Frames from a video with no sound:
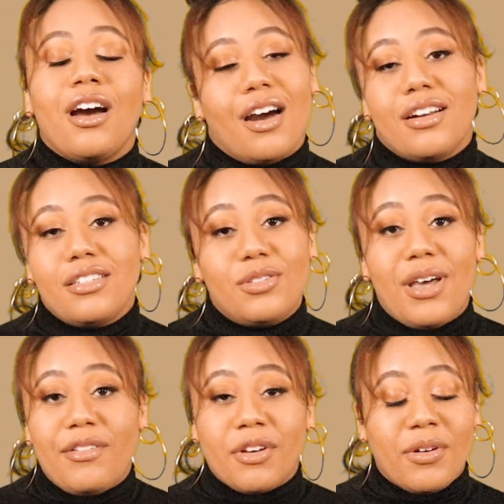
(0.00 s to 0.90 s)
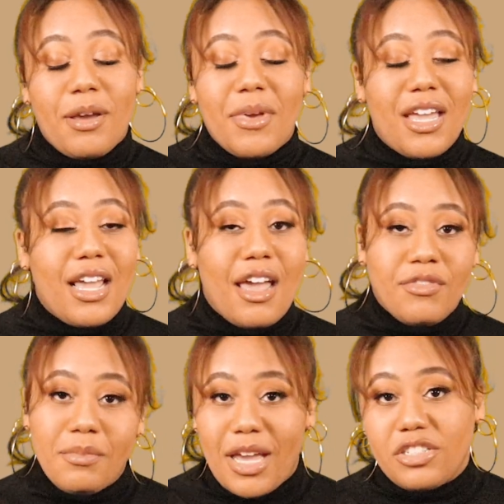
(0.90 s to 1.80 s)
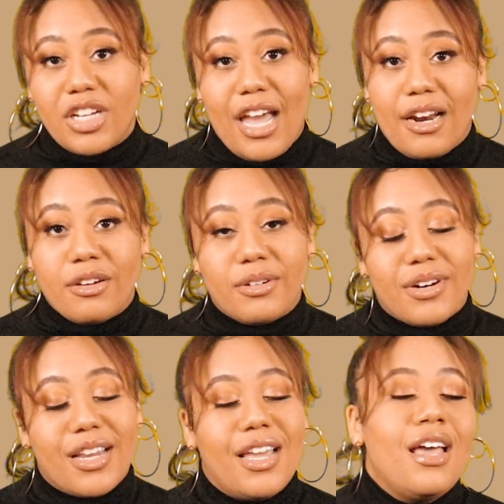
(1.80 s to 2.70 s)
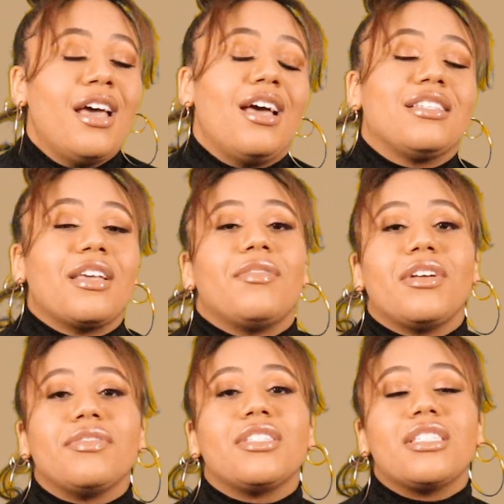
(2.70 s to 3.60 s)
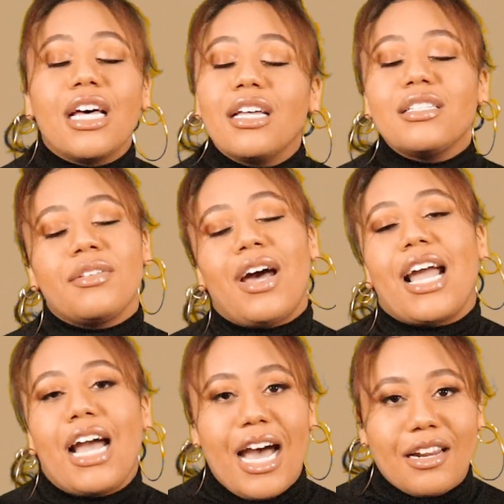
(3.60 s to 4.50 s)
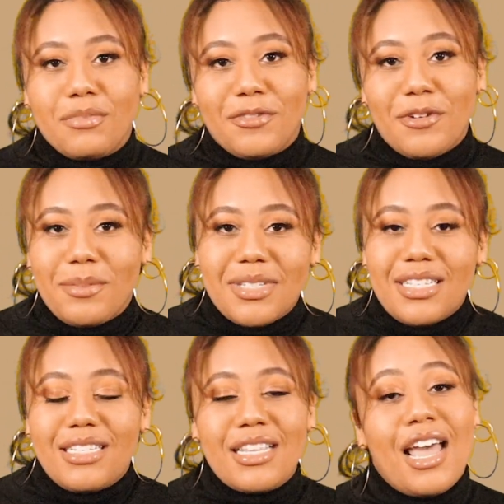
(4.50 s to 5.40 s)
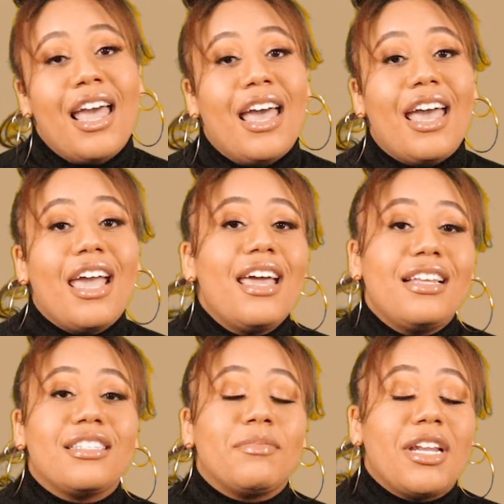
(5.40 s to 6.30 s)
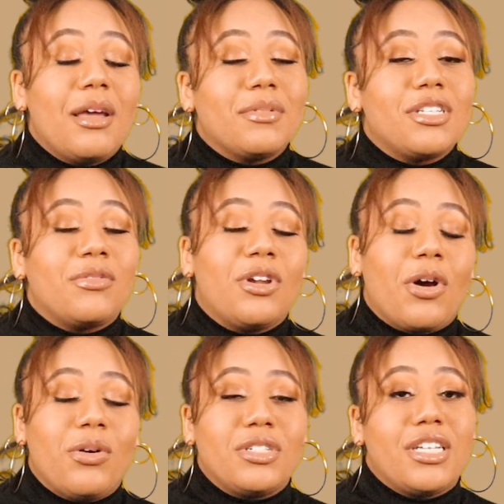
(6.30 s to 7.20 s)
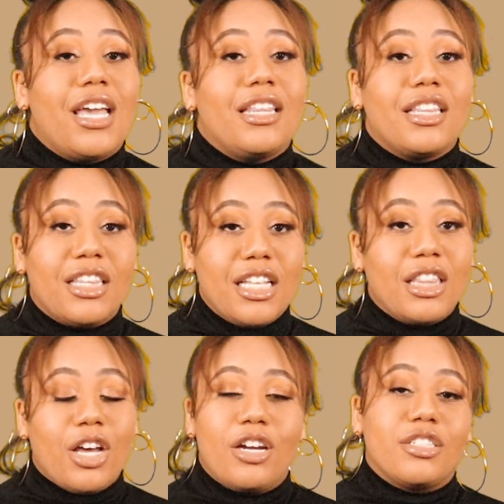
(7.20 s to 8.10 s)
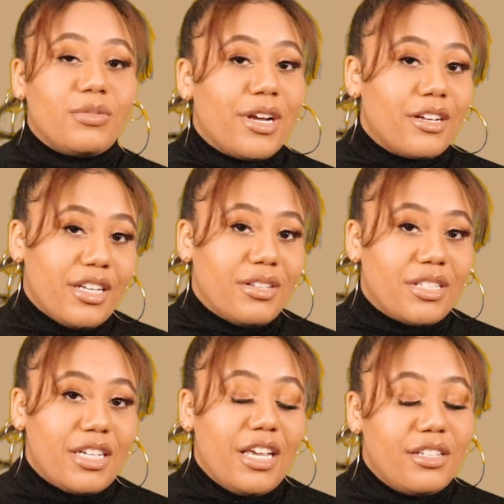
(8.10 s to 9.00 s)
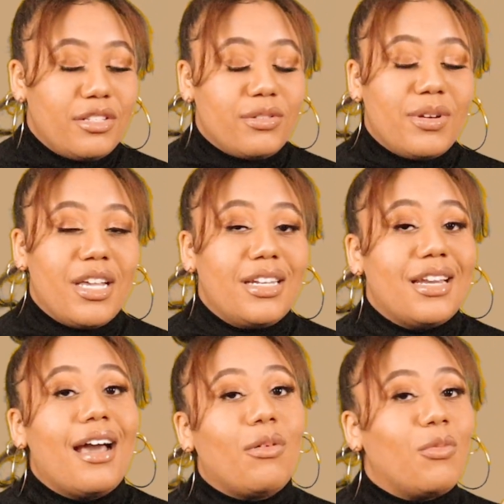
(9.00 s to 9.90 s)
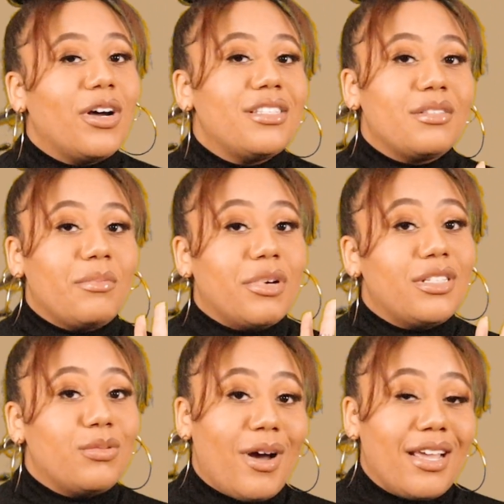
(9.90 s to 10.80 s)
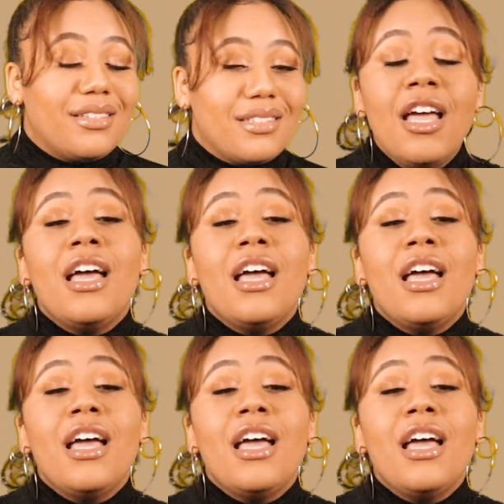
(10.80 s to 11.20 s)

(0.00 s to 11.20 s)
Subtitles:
artist to have a Grammy in every major category, has given us tons of iconic performances, and has been able to negotiate the largest record deals in history, not once, but twice.